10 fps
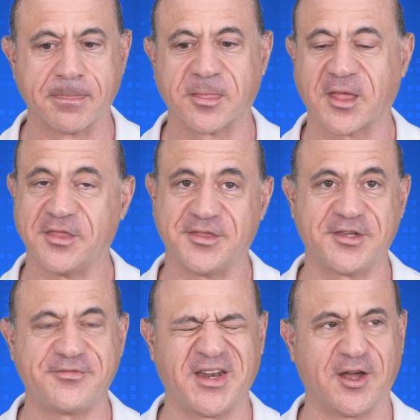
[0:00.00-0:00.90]
in
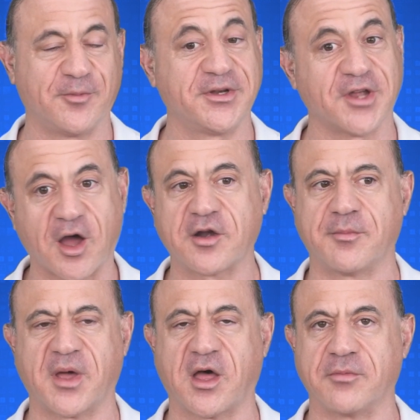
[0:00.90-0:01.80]
this video, we talked
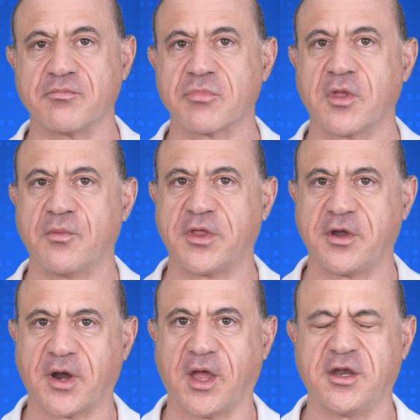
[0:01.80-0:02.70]
about whether
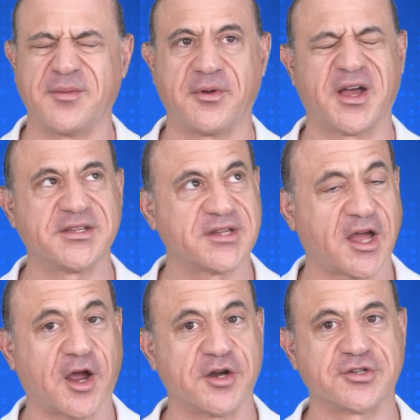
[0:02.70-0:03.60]
your AWS,
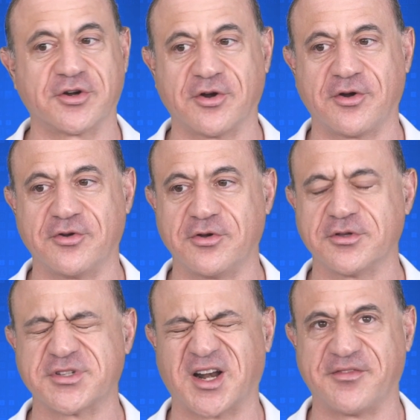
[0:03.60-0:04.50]
Azure, or Google
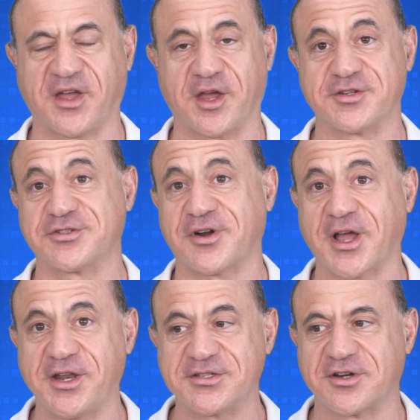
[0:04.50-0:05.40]
certifications, or
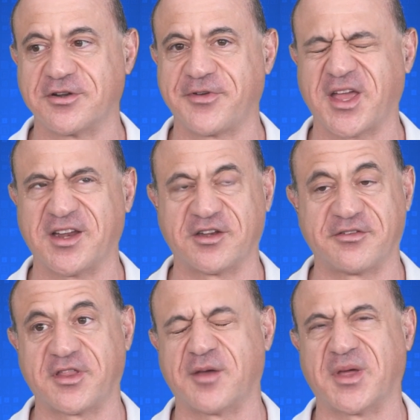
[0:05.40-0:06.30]
any certifications
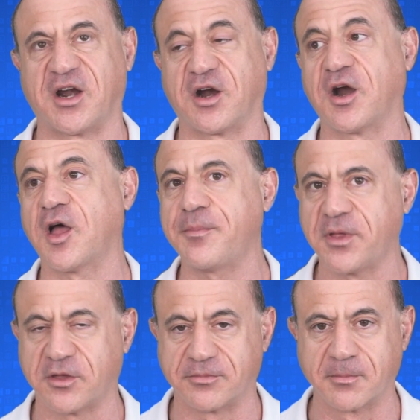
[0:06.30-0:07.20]
for that matter, are helping
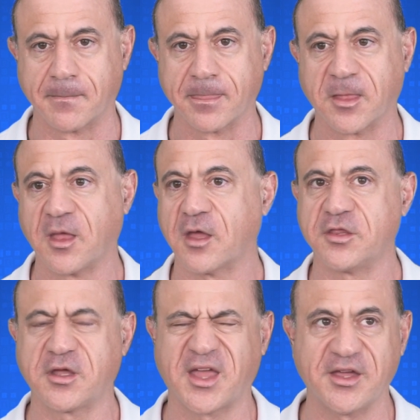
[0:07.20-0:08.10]
you. And
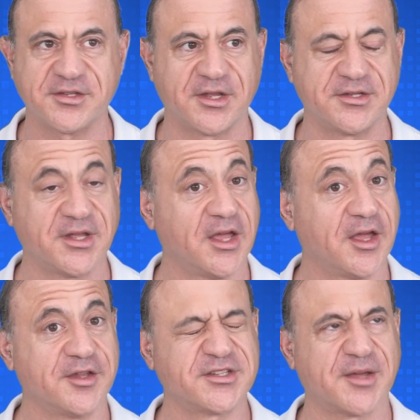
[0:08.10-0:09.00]
the case is,
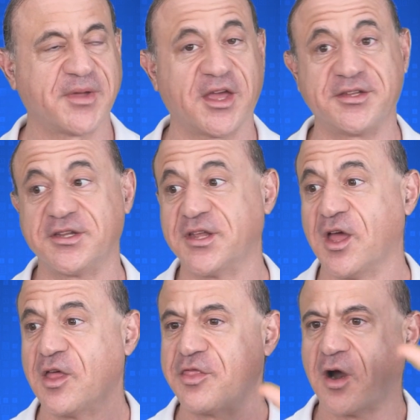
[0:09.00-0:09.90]
in some cases,
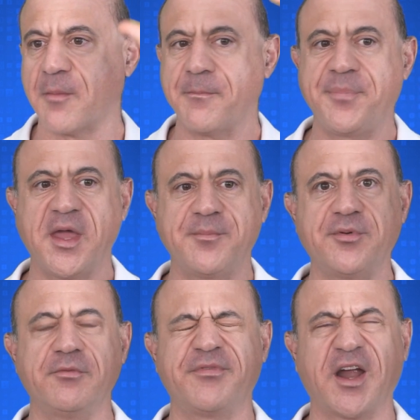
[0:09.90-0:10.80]
they're a big
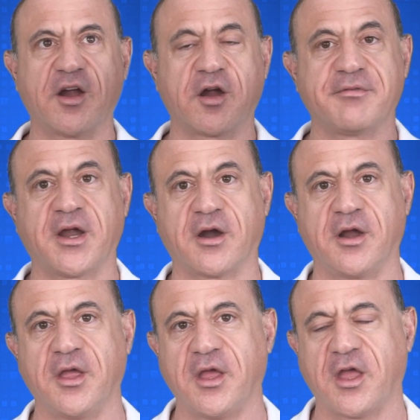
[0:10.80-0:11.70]
boom for your career.
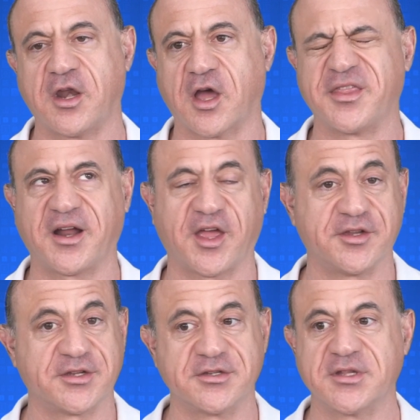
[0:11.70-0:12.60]
In other
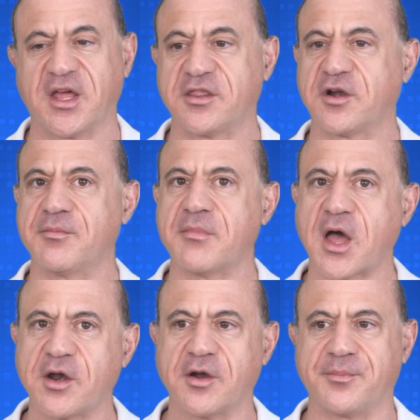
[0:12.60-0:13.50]
cases, they're
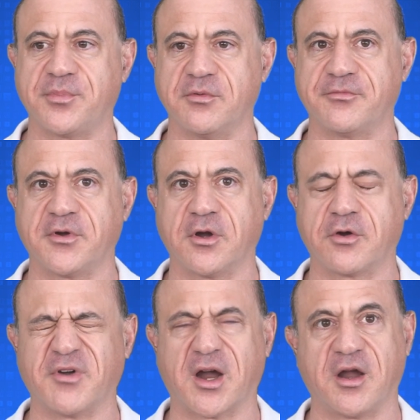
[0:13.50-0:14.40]
moderate boom for your
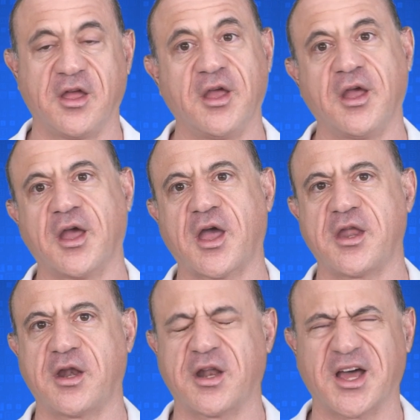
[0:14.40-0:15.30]
career. And
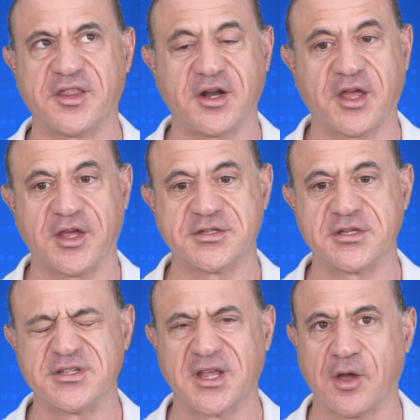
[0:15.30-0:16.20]
in other
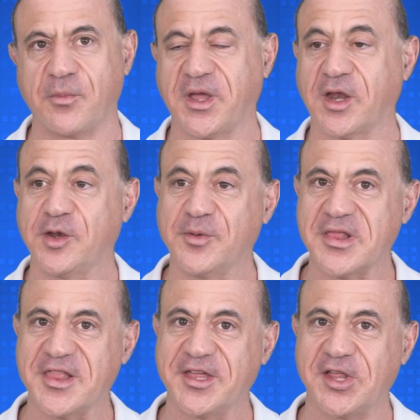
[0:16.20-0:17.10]
cases, we can do a
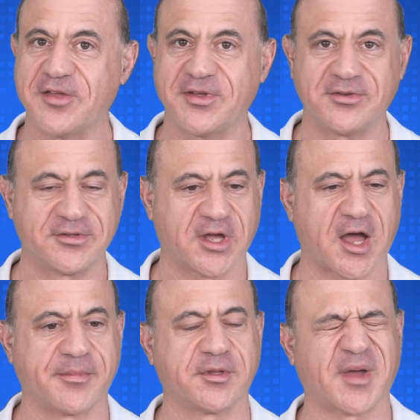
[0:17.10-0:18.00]
little of it to
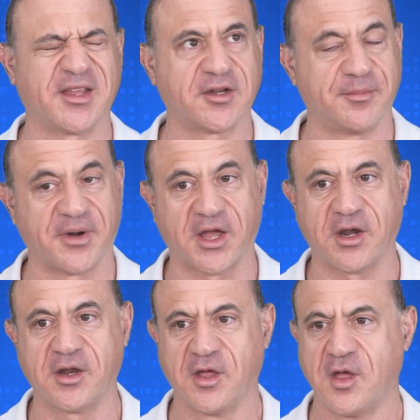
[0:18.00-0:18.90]
optimize our
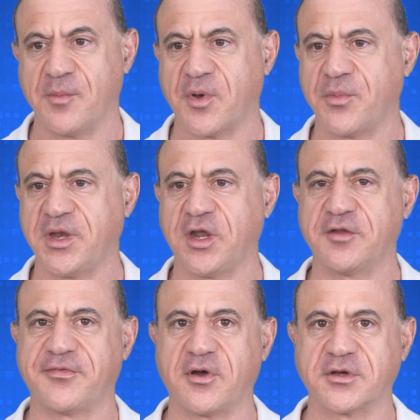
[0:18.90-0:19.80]
brand, but we need to
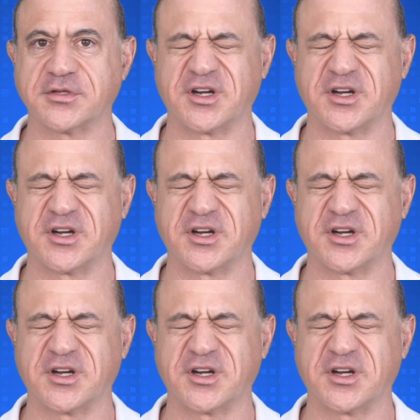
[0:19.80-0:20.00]
focus our